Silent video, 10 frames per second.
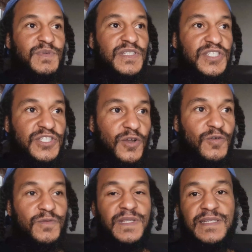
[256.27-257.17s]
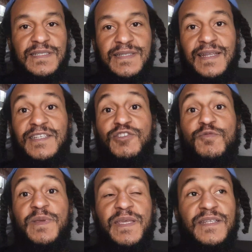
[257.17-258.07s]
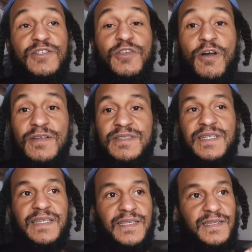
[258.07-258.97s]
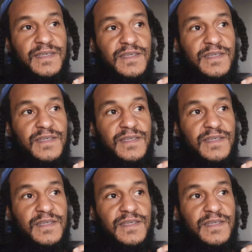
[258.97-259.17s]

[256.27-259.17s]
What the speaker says: been shown in studies to be toxic